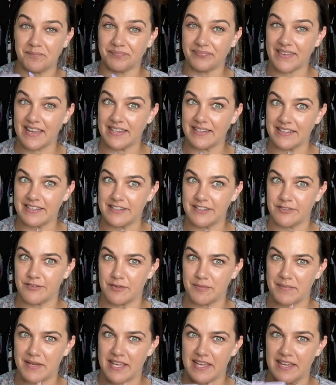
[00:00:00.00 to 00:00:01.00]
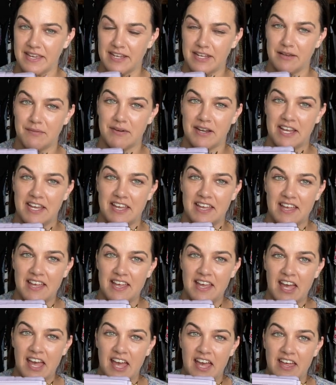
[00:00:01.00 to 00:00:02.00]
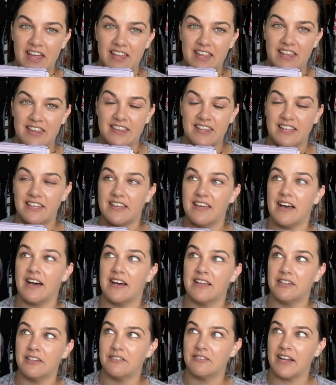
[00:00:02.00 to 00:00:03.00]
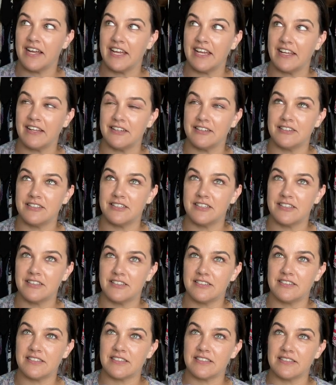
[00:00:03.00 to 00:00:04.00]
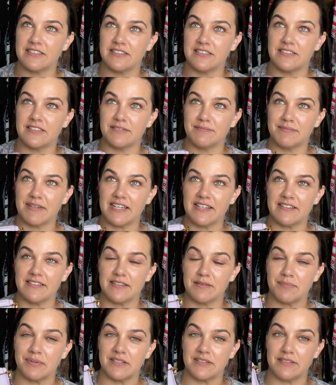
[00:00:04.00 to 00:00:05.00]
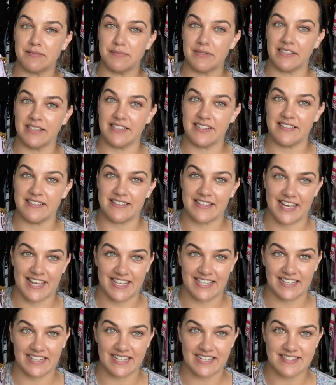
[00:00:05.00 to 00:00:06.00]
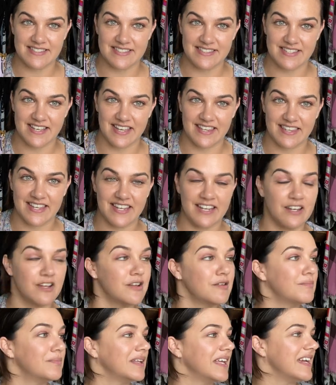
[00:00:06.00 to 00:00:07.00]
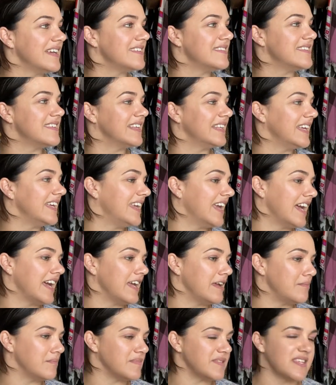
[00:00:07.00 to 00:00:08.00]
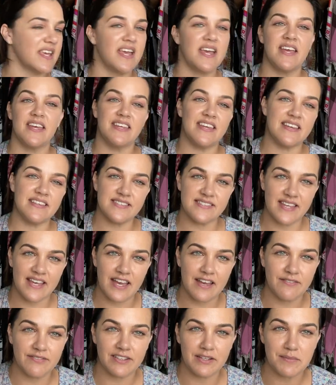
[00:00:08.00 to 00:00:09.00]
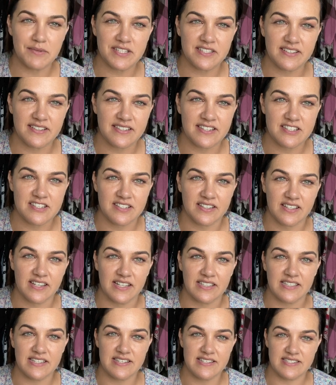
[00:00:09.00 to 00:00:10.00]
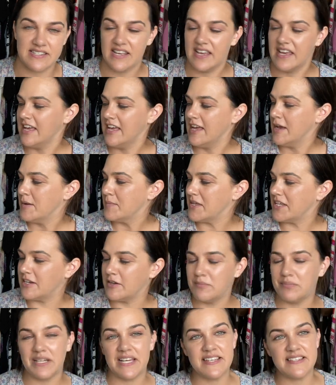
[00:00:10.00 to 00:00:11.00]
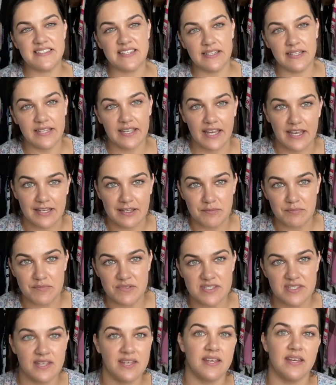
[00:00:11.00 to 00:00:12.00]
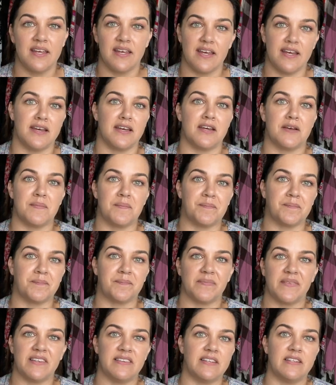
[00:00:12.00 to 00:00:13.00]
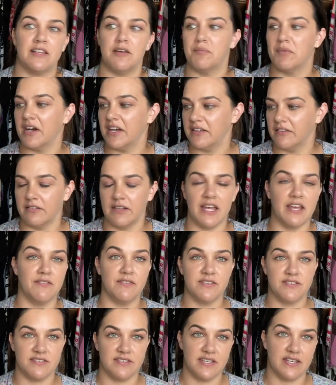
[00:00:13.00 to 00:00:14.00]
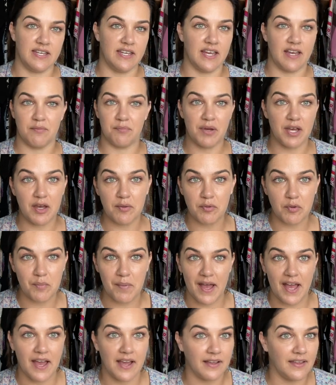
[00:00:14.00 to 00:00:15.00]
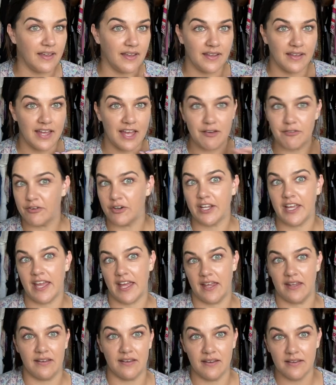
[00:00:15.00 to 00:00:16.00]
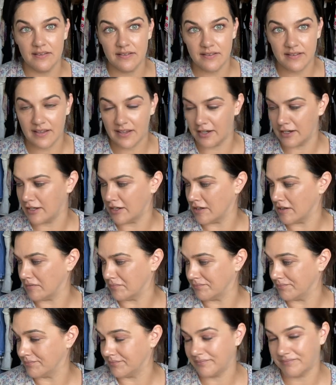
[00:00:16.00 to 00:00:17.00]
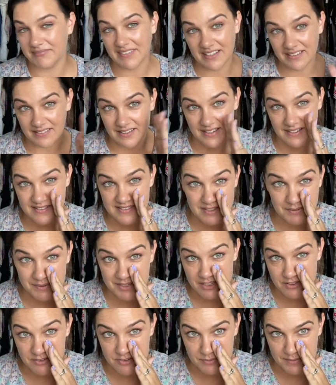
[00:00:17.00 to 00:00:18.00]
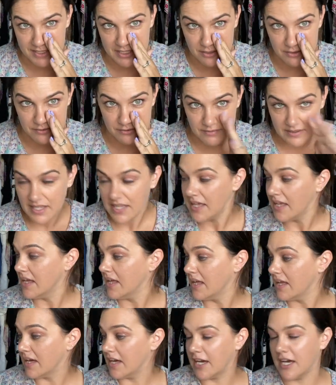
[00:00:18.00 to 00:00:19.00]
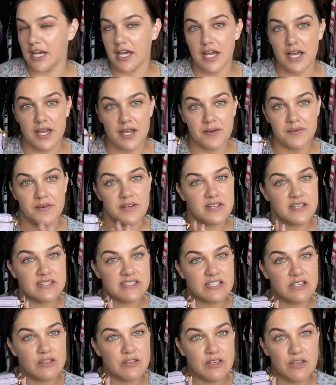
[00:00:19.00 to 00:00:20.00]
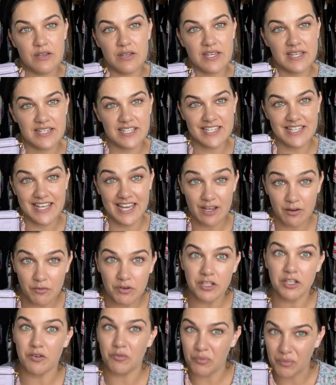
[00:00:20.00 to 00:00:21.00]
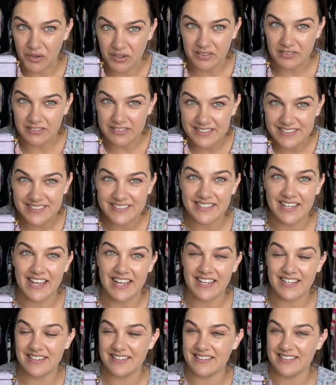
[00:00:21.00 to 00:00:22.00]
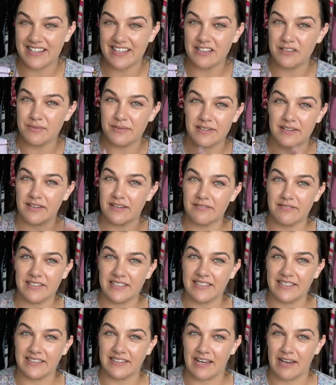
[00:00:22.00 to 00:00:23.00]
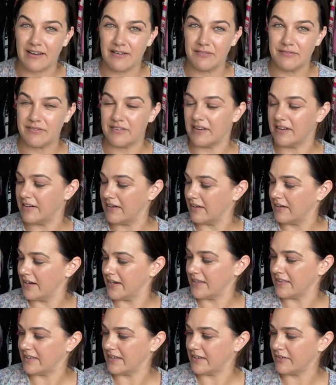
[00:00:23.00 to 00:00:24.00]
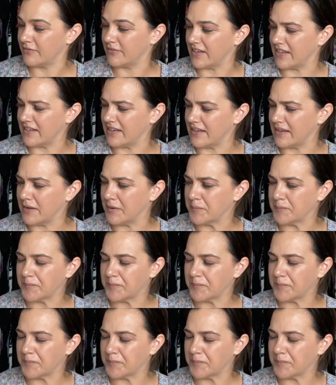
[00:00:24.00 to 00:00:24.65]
At least for me anyway. And the color range just makes the possibilities endless. And they don't play silly games. Yes, they have limited edition colors. They don't play silly games. That you might not ever see a purple bag ever again, like someone else we know. So you can get what you want, and that's what I really love. I think Fendi